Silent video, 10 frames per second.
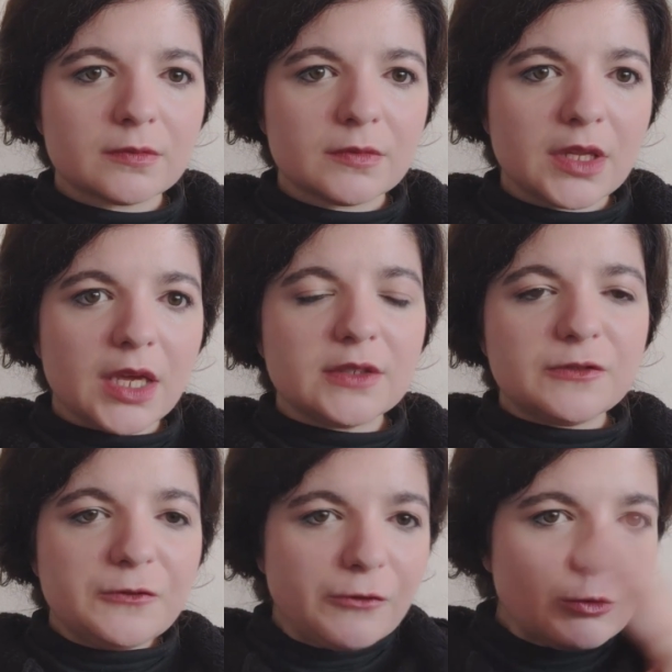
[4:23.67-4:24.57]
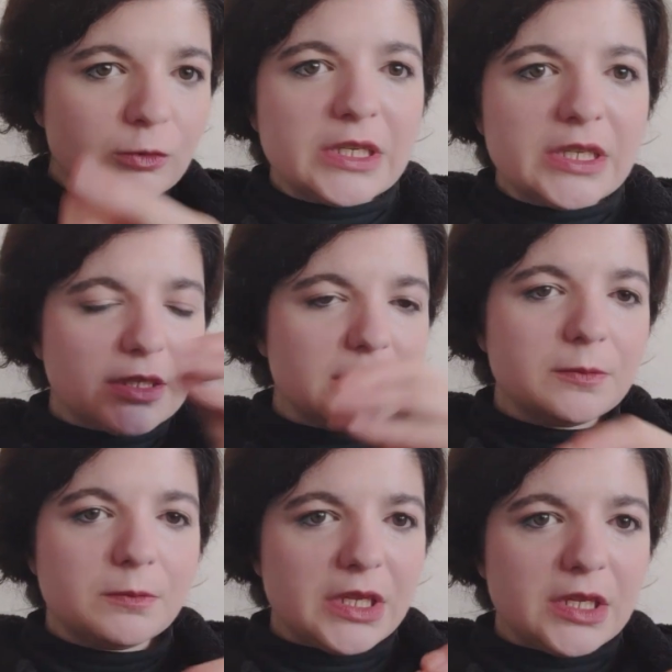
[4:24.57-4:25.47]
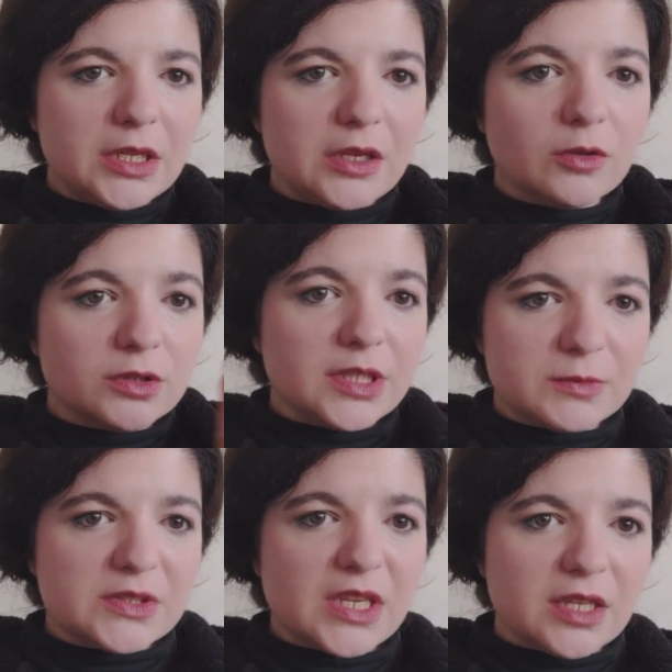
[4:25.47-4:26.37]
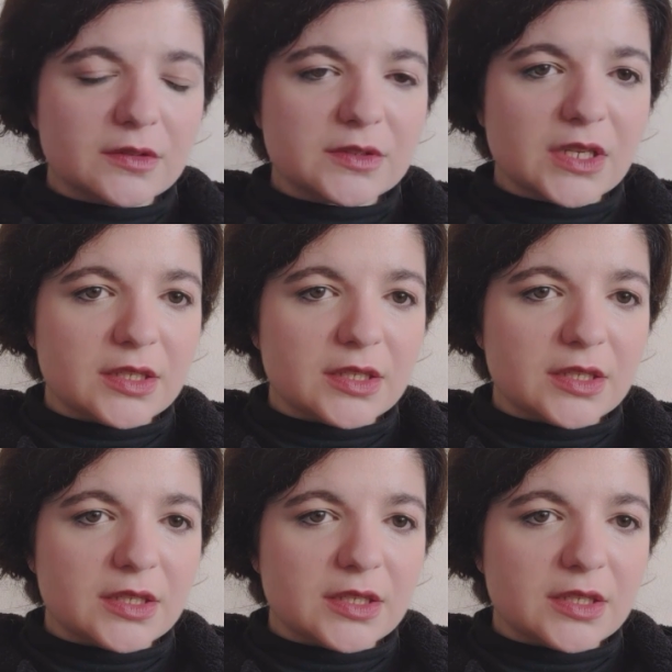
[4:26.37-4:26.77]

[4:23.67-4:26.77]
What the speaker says: and fully be on themselves